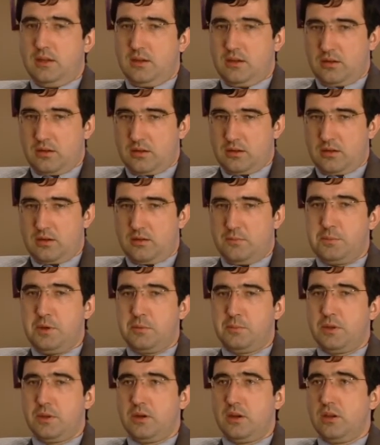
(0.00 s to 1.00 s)

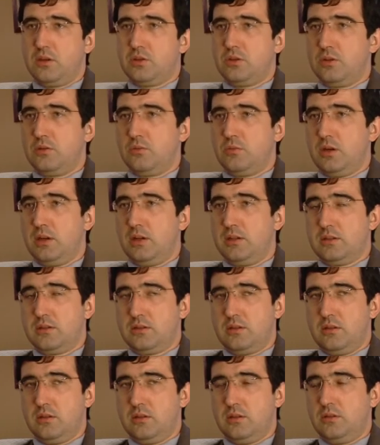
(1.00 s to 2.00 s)
preparation-wise,
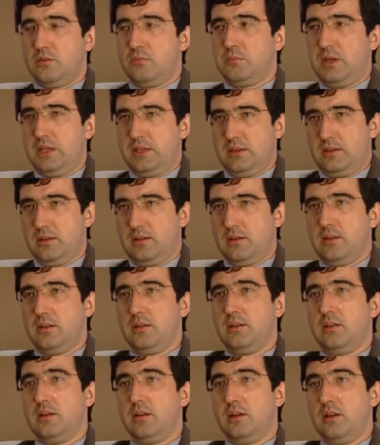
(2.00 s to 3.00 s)
you know,
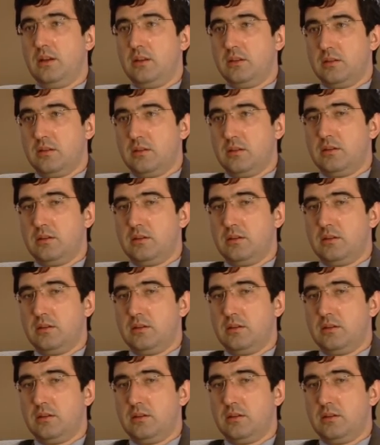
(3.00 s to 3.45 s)
mentally and